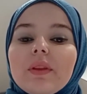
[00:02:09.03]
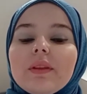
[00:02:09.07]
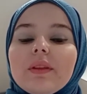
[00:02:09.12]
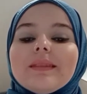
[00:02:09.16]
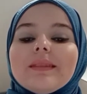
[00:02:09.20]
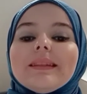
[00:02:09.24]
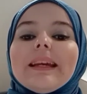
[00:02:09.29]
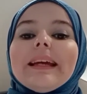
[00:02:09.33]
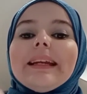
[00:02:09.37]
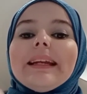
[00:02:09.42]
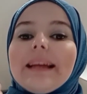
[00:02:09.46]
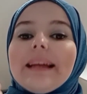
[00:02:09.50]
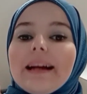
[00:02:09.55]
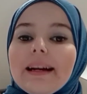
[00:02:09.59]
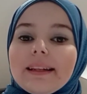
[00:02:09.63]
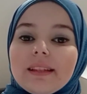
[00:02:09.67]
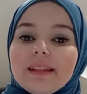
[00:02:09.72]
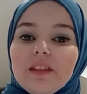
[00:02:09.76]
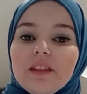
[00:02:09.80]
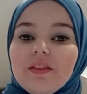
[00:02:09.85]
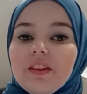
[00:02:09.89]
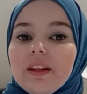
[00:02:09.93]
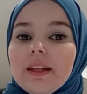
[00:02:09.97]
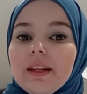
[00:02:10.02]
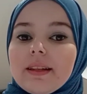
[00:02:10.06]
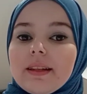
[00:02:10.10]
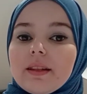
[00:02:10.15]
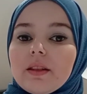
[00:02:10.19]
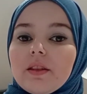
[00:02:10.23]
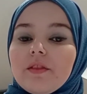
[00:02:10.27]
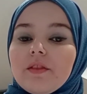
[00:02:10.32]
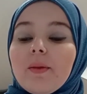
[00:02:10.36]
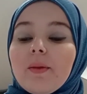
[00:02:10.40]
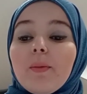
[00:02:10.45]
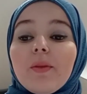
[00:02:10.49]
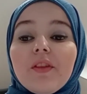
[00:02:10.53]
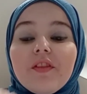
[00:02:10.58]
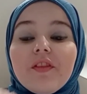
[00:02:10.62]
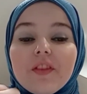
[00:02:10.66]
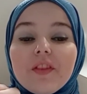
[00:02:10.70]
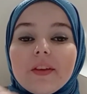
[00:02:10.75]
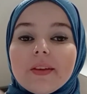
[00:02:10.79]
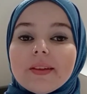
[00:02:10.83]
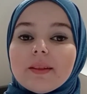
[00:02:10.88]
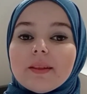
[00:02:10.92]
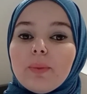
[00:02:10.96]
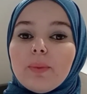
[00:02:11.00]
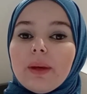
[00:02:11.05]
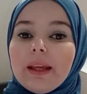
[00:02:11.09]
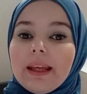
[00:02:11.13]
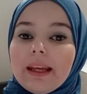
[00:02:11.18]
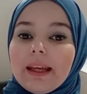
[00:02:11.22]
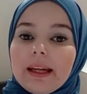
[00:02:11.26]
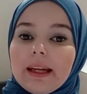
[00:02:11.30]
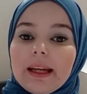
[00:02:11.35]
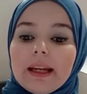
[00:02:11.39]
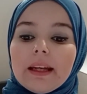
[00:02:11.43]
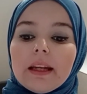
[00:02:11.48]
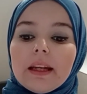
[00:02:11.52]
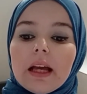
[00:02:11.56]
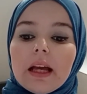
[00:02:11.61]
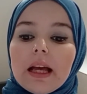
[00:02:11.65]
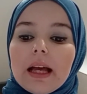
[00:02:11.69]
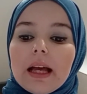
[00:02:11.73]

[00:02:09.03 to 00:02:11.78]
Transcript: the daily activities. From the first beginning,